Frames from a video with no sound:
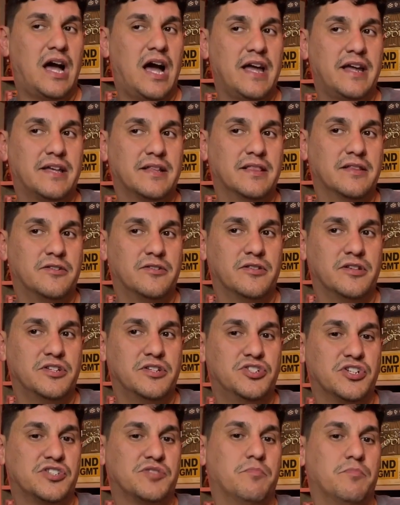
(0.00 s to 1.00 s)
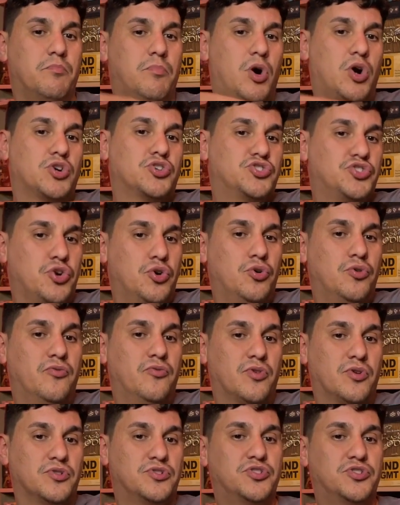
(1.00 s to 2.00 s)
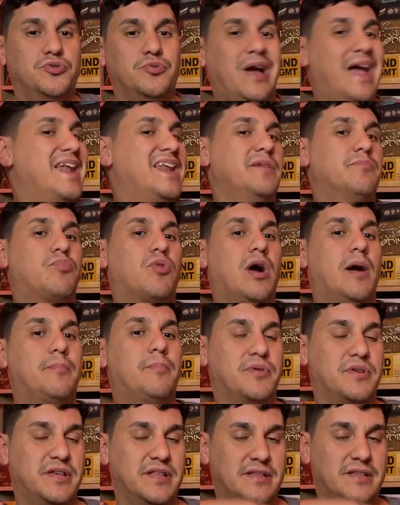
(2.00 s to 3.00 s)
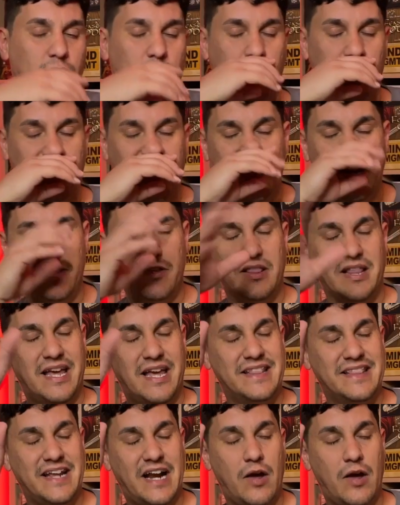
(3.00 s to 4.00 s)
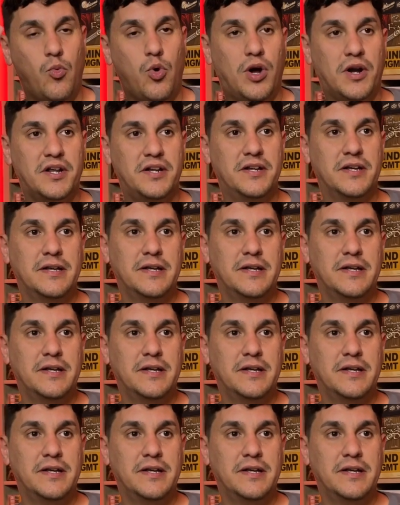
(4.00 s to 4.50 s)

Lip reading: I could literally just march over to any property or any land that I wanted.